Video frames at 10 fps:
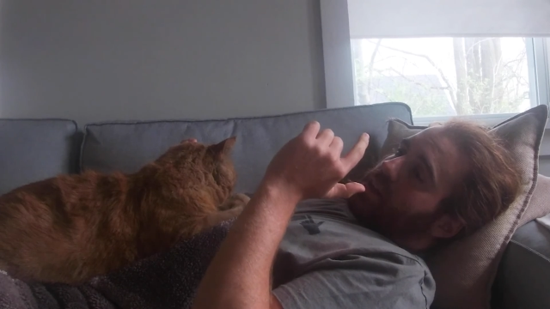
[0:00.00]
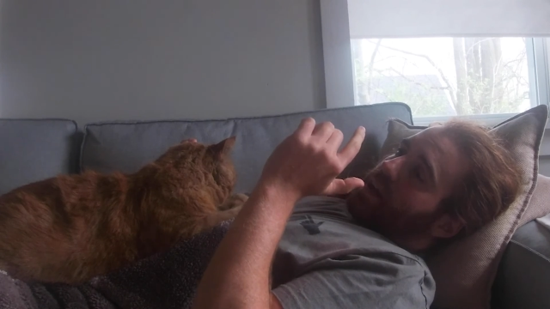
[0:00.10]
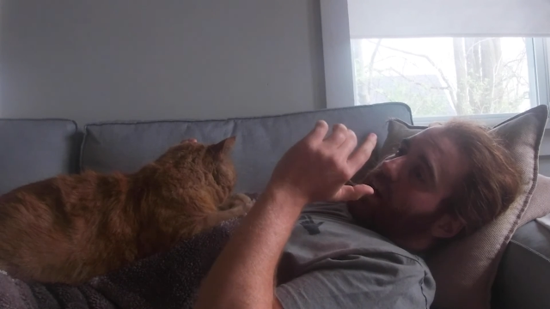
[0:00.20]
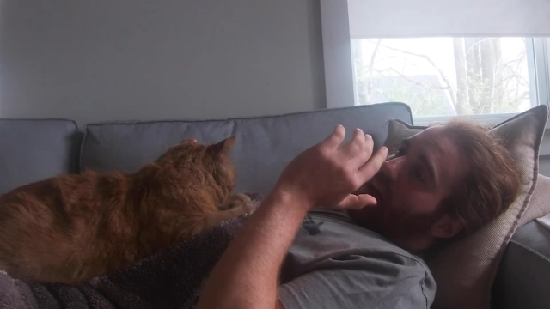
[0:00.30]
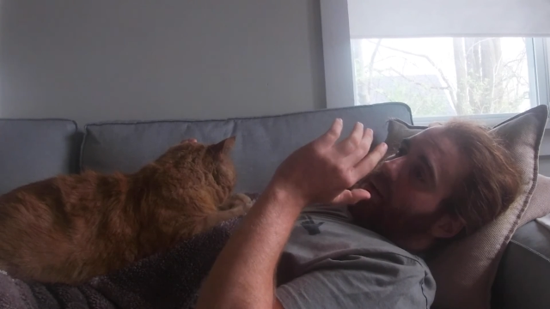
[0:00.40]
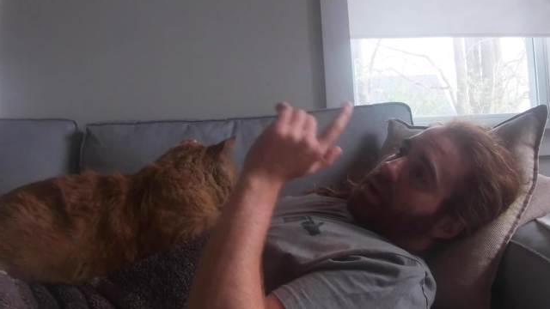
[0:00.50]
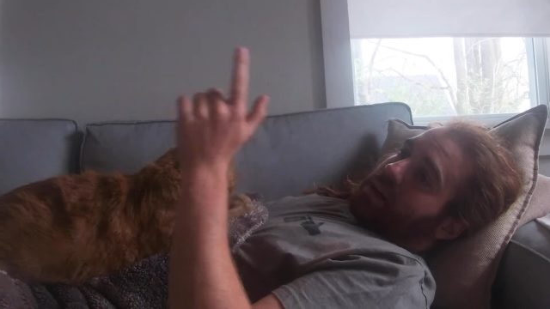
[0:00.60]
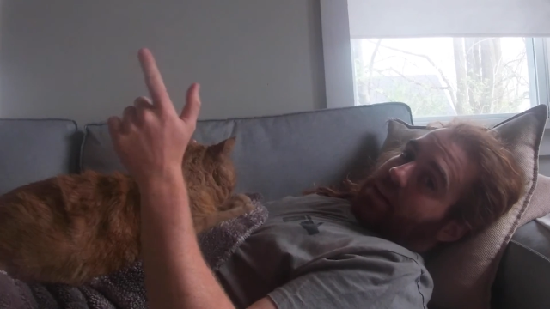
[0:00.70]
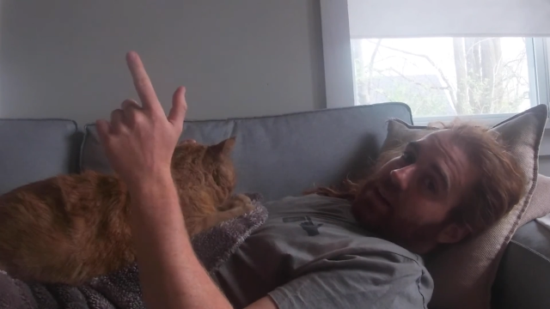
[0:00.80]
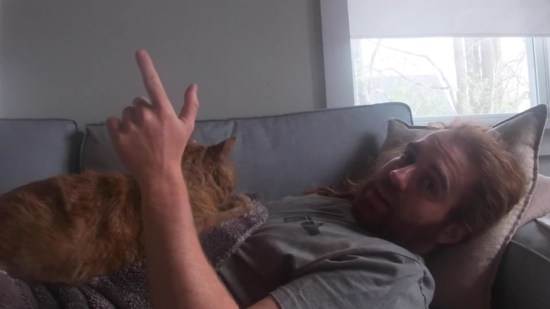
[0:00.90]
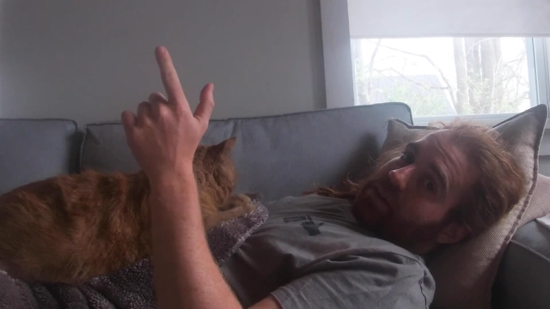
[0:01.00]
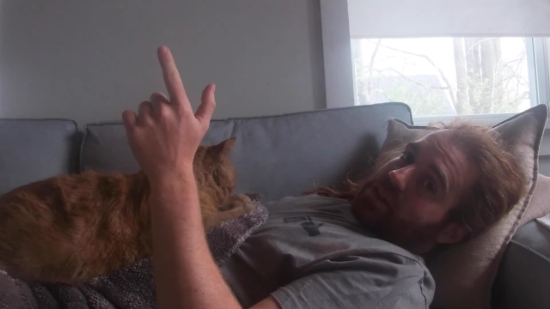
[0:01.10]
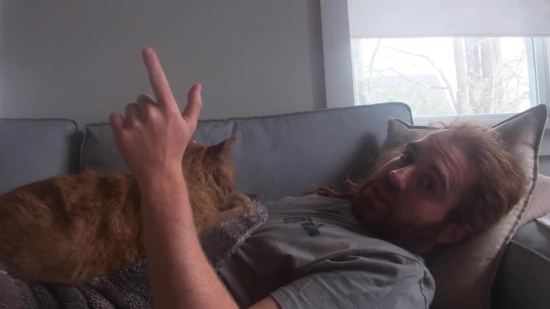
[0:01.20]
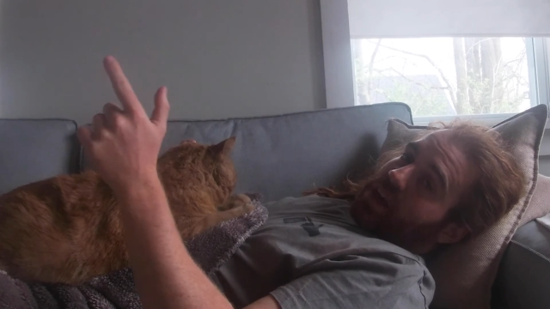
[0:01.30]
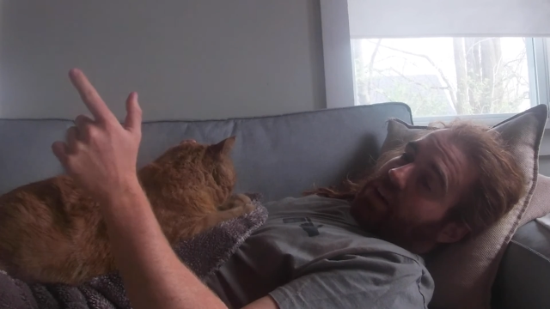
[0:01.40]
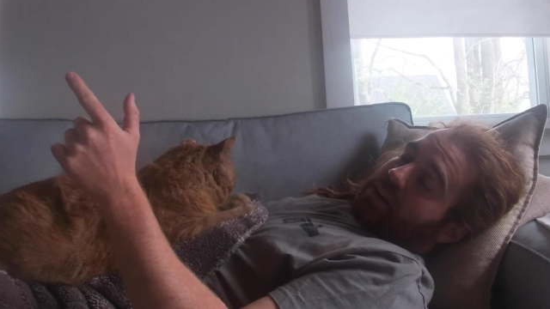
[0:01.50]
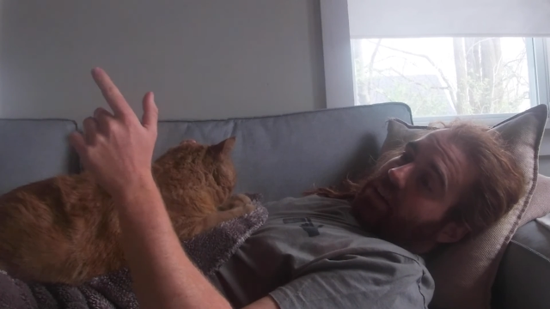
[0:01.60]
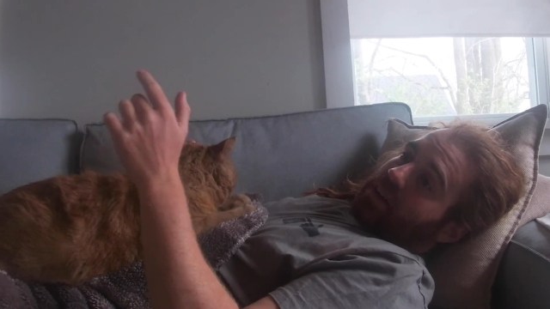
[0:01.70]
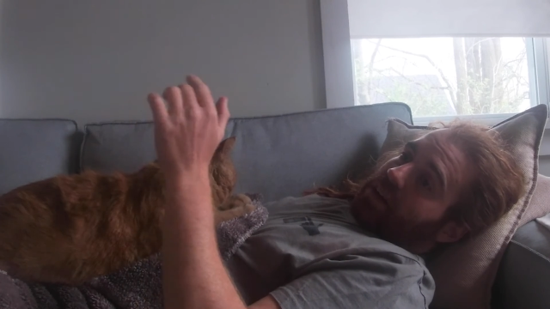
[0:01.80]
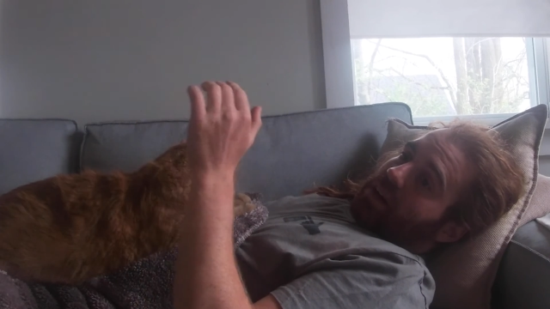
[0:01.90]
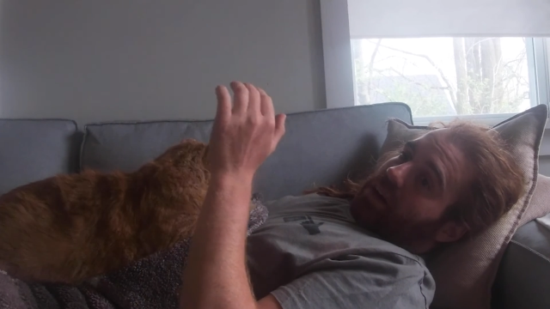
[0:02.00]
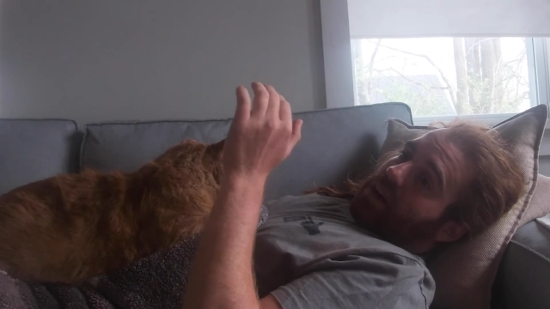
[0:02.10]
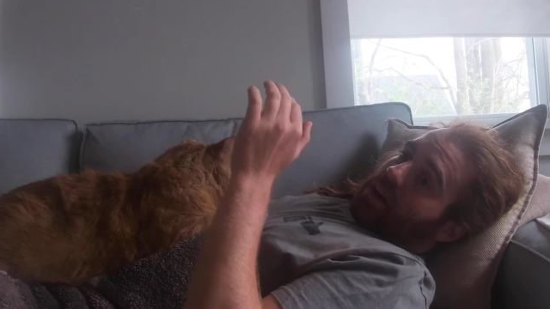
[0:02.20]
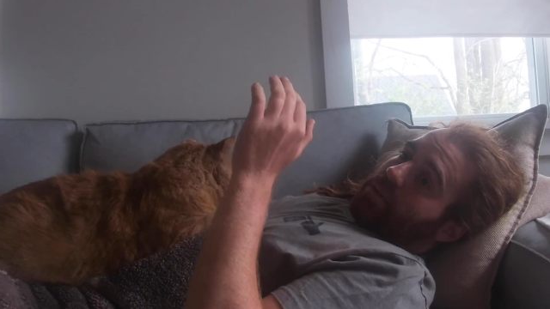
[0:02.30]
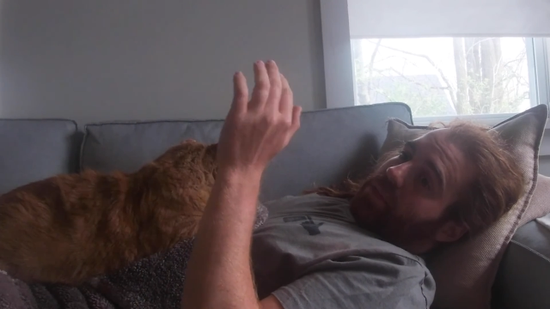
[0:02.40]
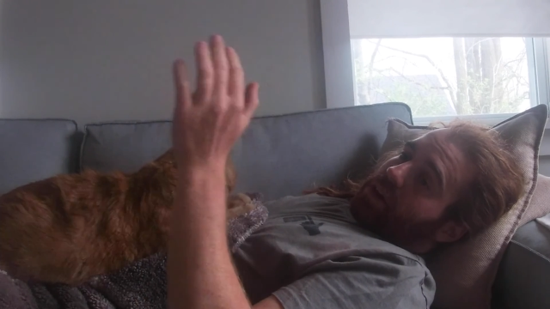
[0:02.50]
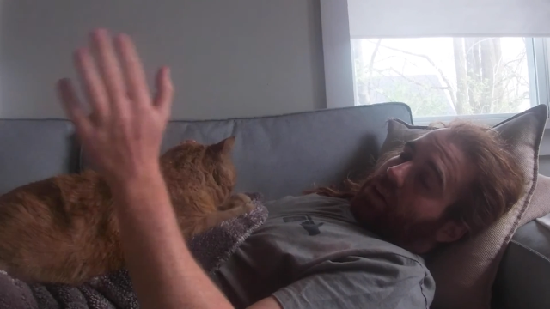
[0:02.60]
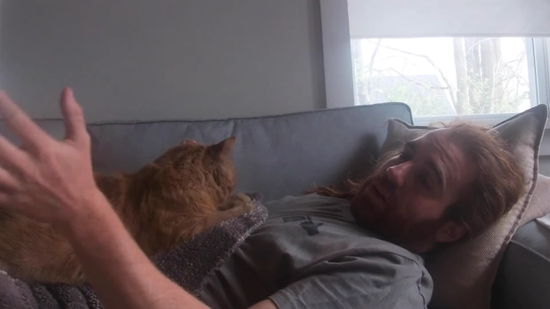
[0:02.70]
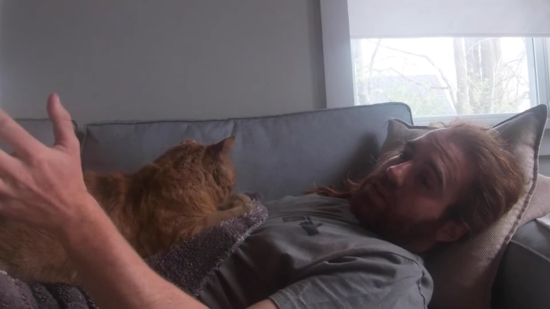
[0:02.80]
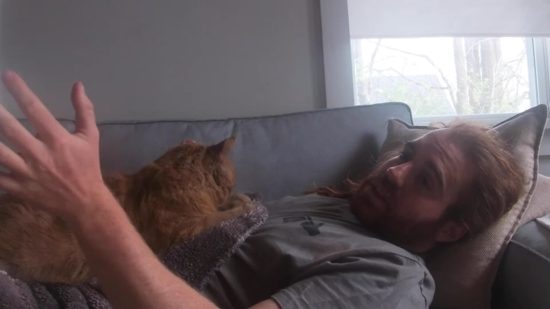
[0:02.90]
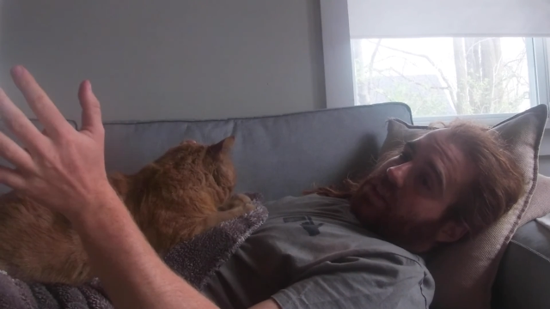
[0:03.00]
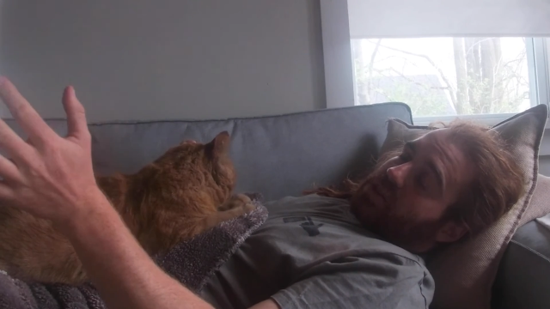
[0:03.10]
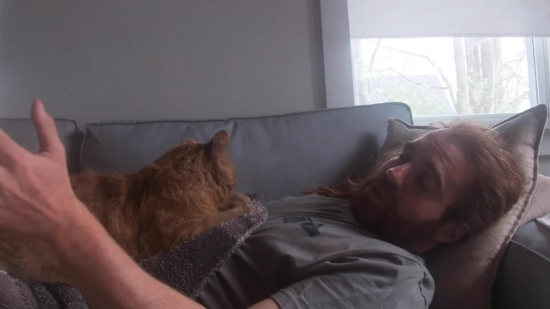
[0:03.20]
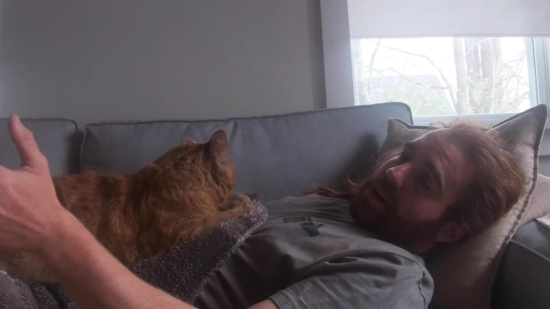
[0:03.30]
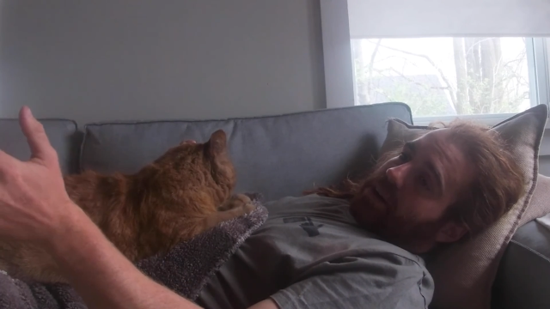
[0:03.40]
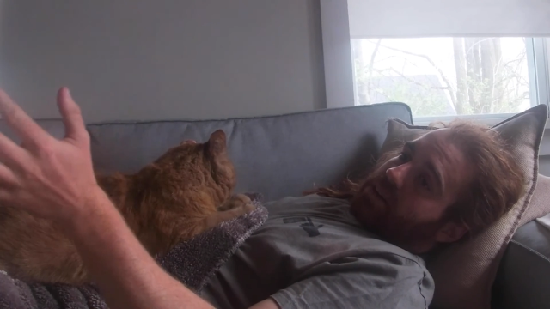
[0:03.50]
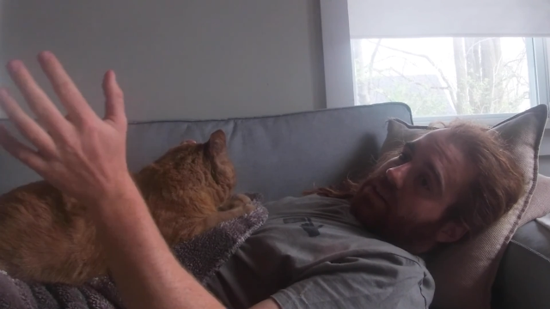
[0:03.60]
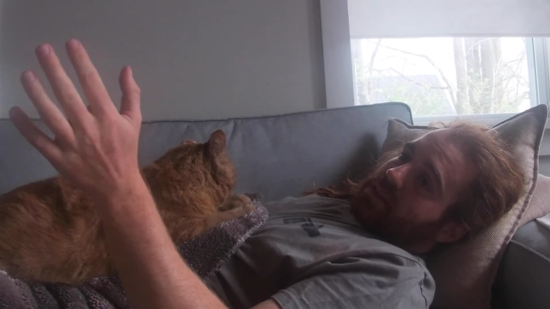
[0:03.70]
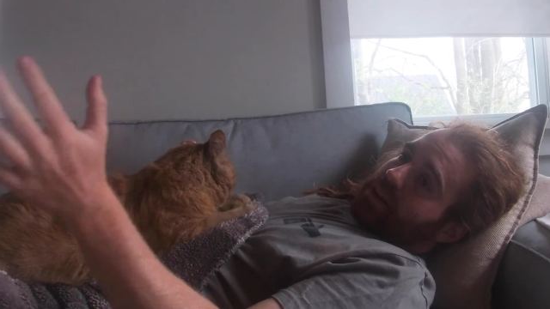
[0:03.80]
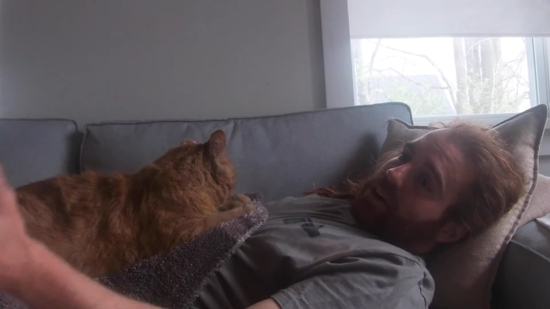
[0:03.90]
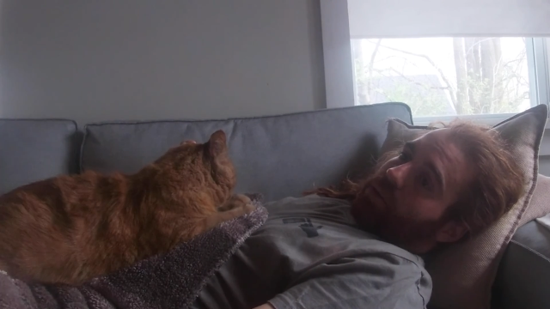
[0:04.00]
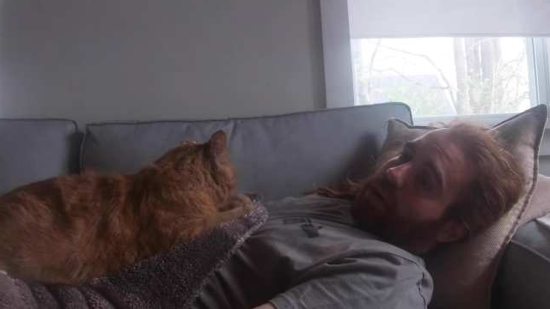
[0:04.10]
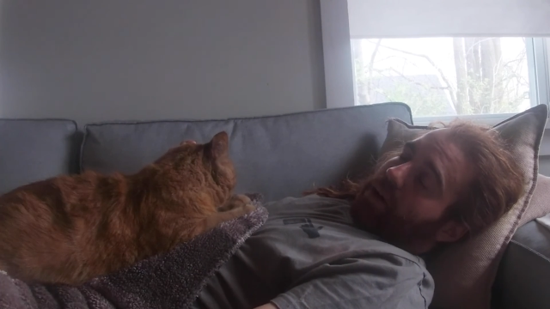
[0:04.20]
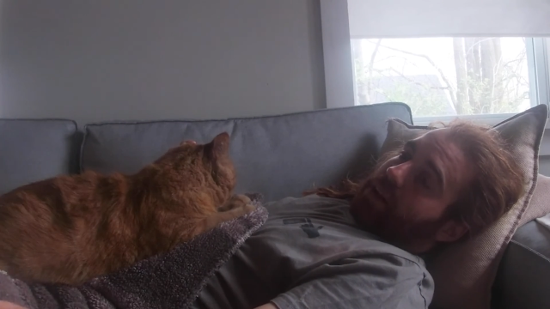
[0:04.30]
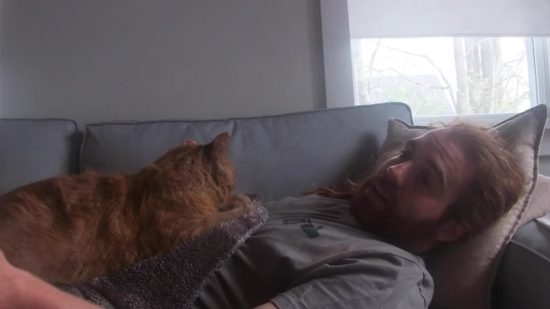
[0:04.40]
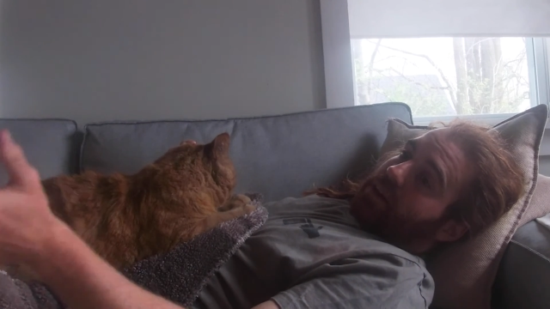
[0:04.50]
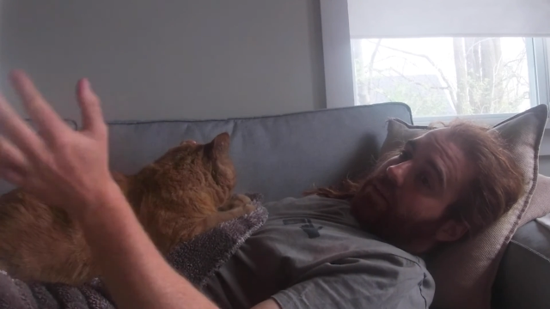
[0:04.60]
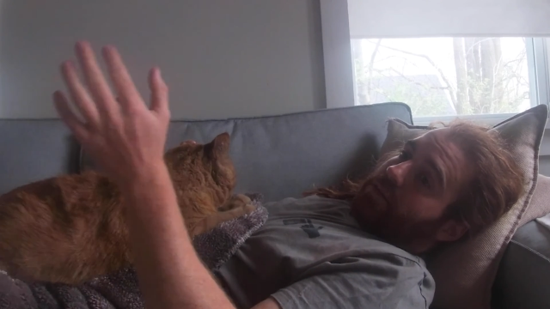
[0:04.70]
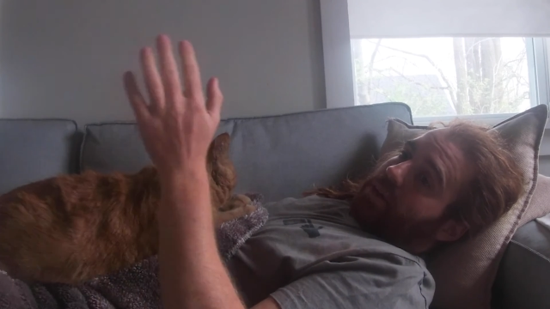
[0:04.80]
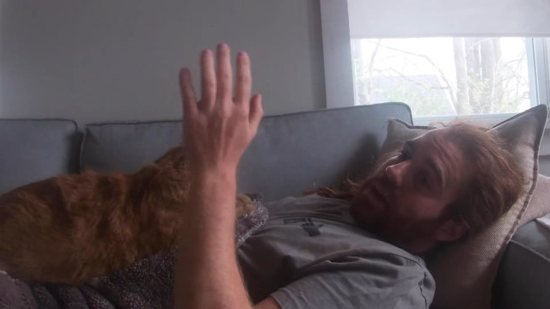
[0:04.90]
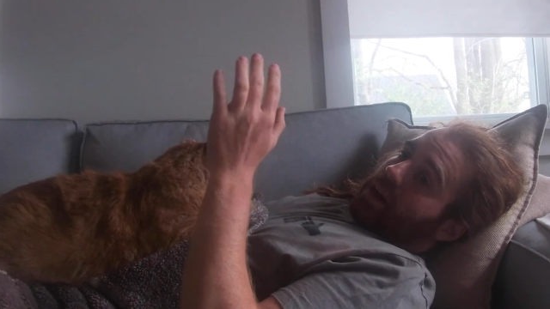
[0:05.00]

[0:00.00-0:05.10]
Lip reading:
No face is visible, so there are no lips to read.